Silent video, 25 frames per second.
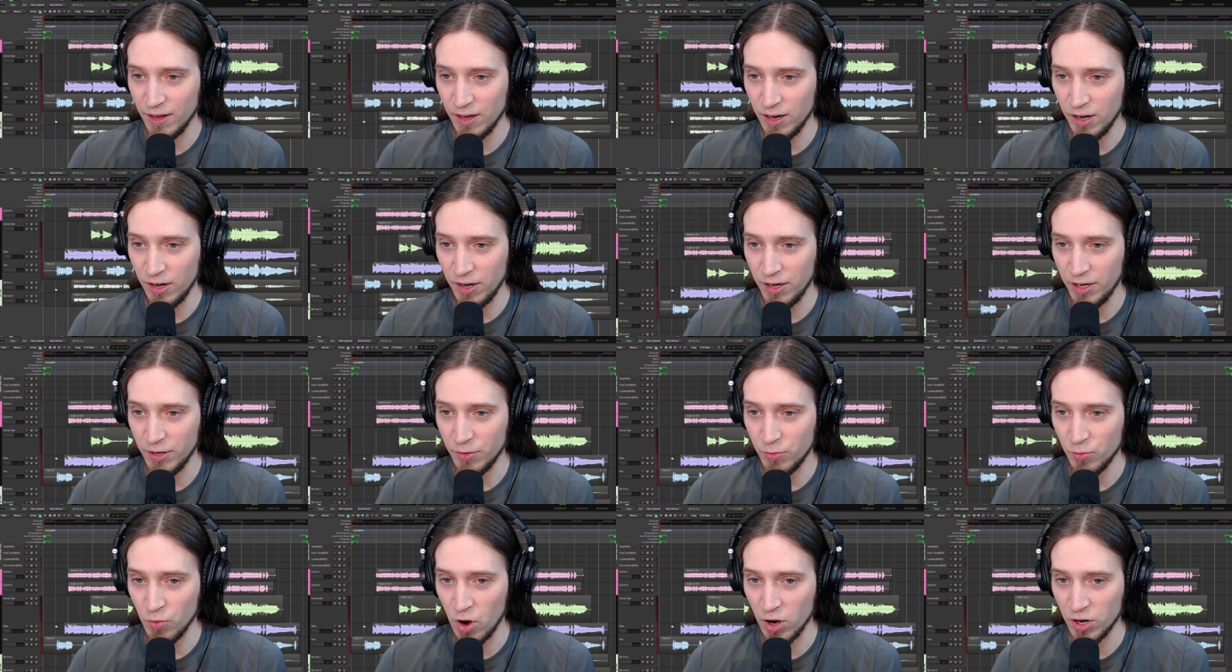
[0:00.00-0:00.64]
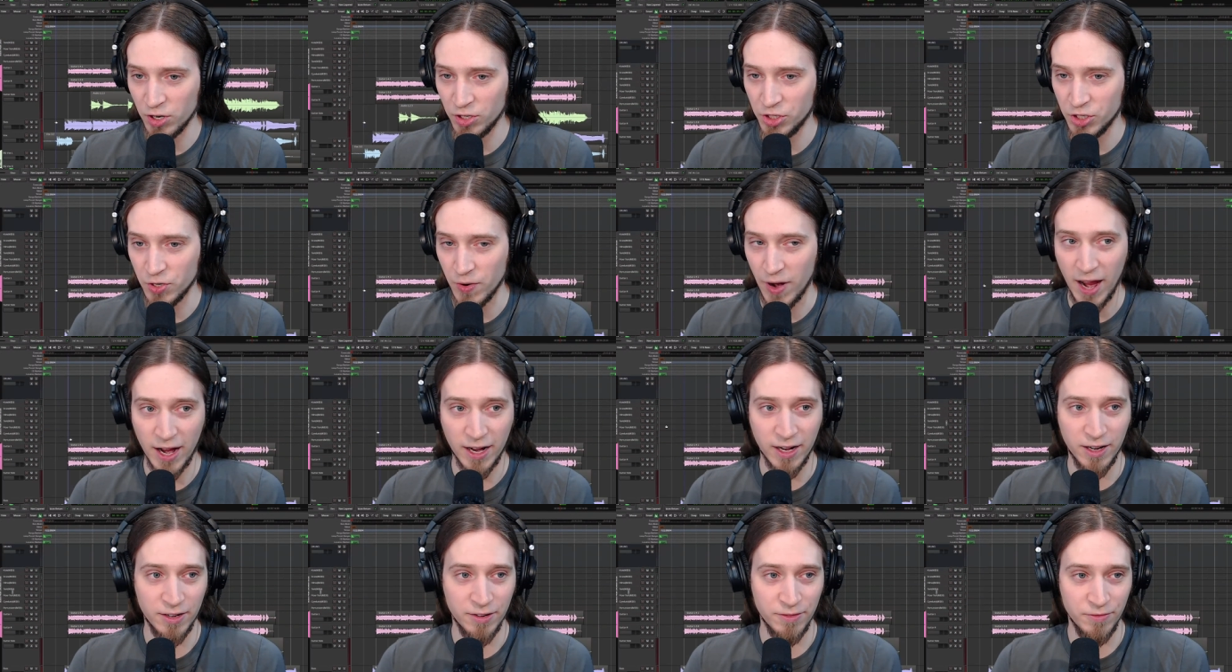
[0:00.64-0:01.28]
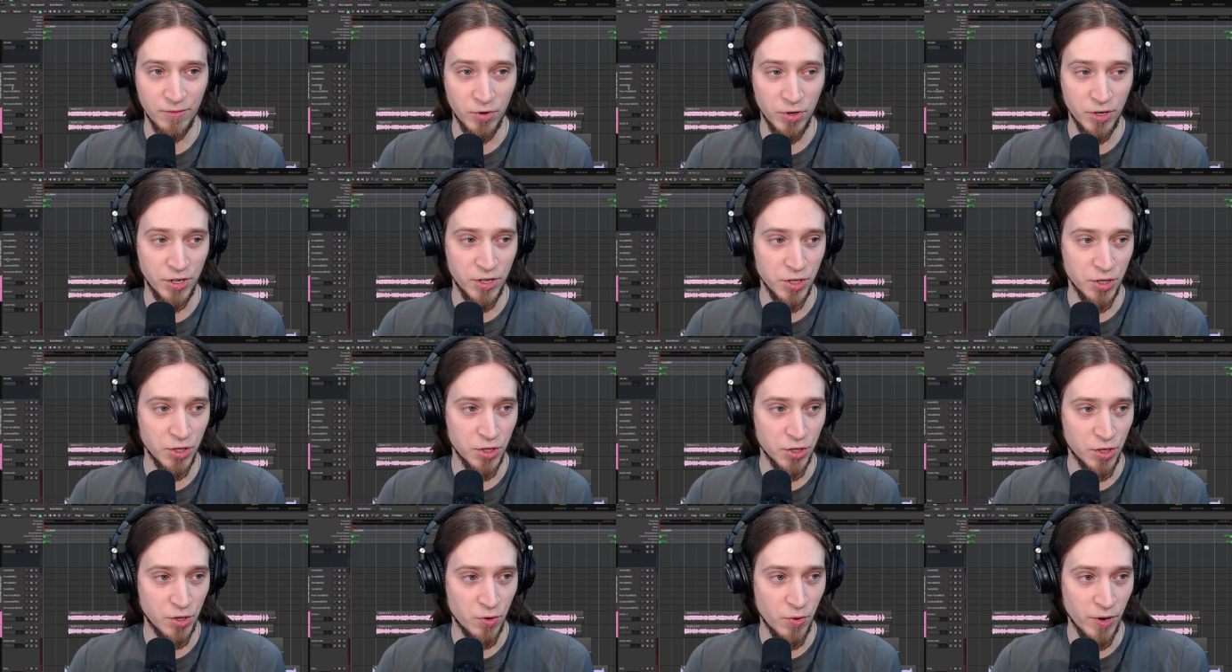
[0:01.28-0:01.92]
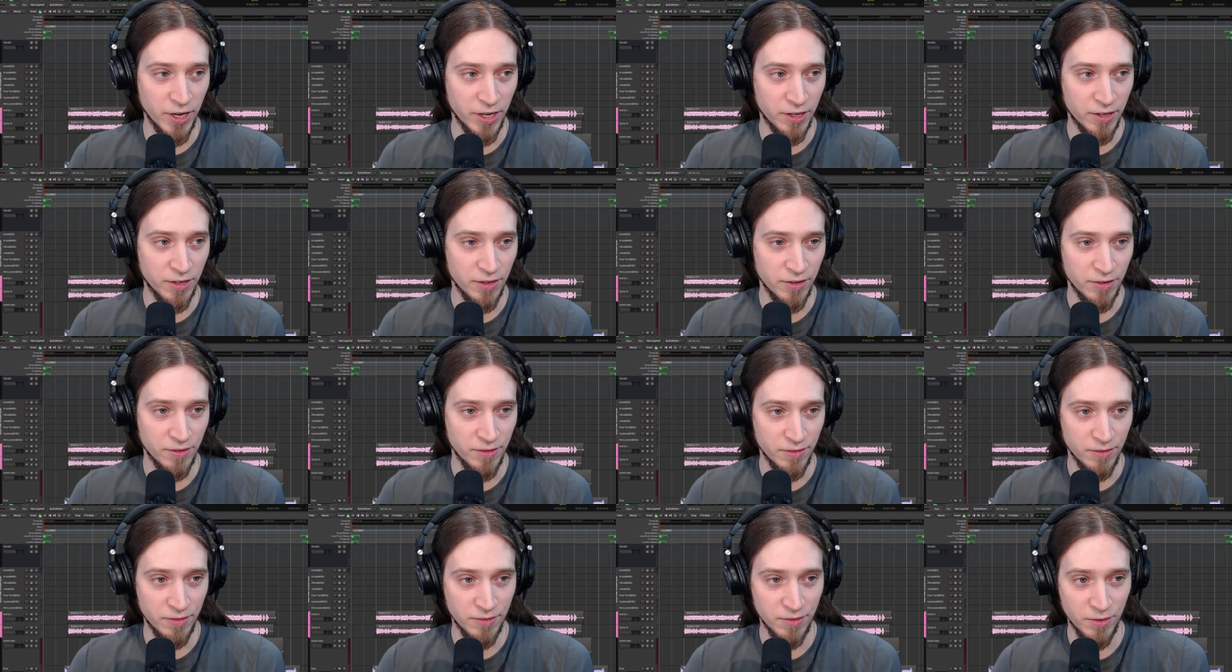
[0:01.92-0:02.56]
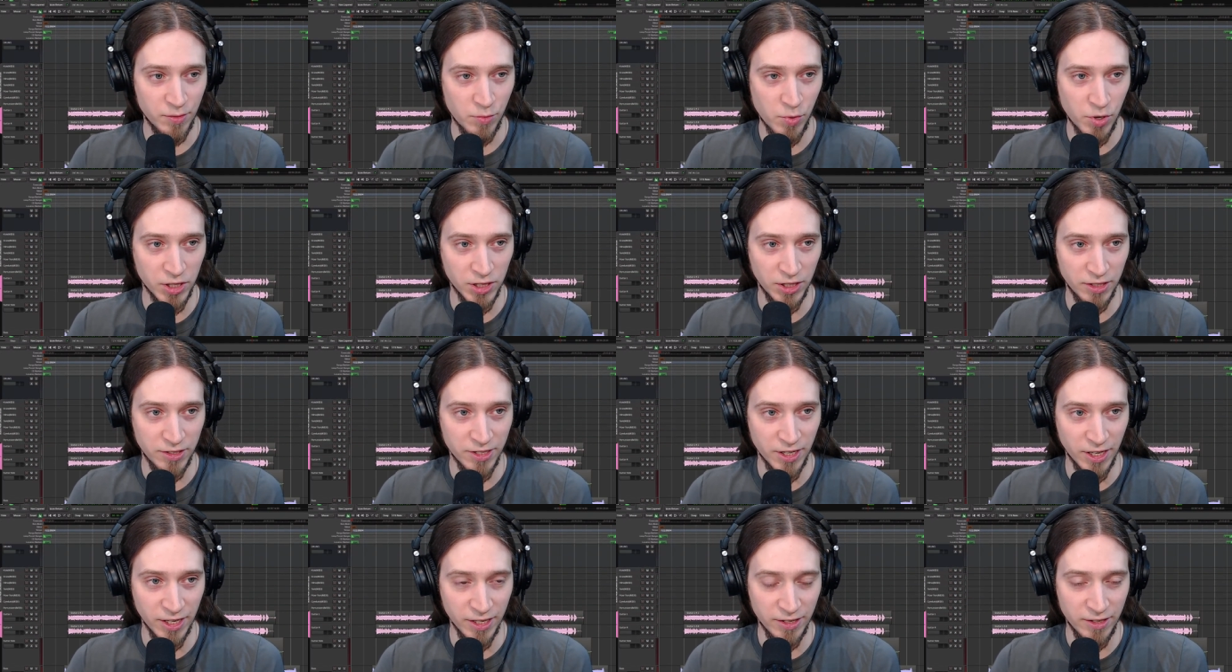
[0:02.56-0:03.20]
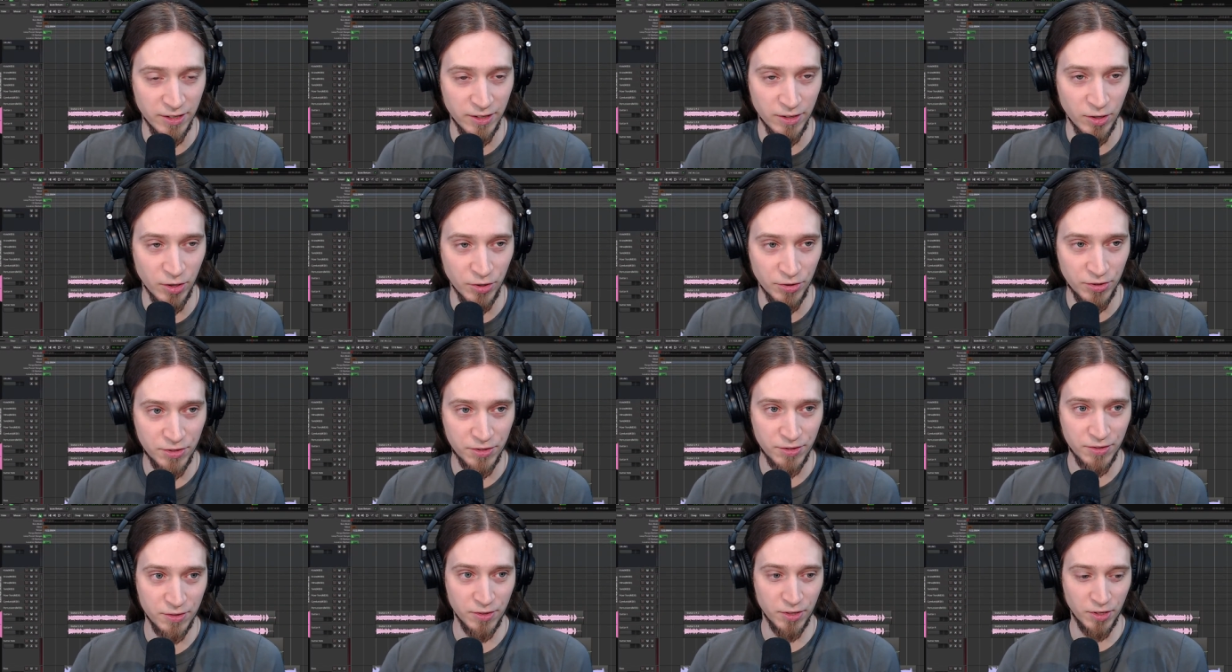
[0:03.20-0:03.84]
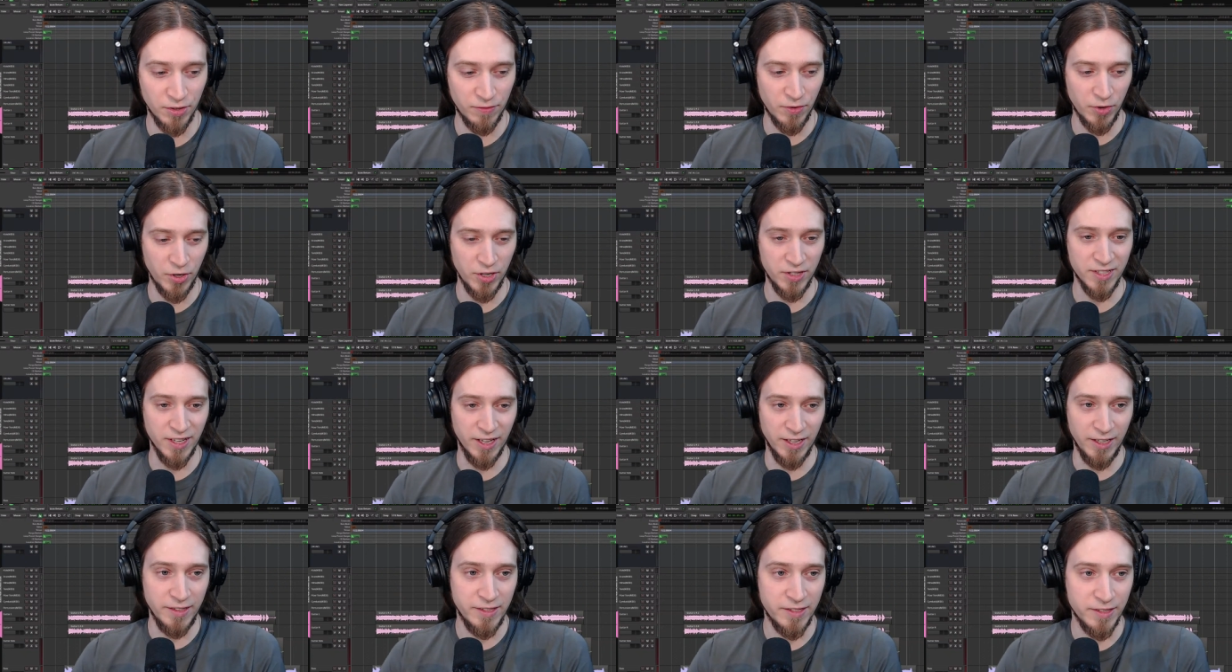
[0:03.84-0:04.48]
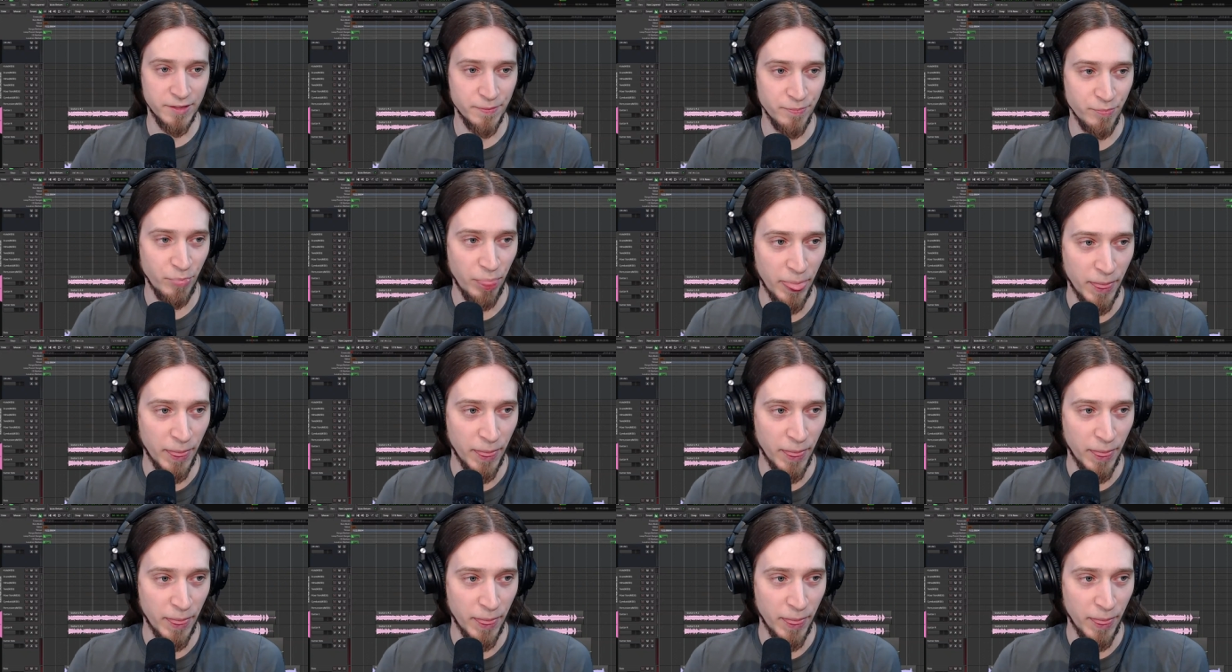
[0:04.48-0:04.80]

a rock track, very quick, quickly done, not, not very tight,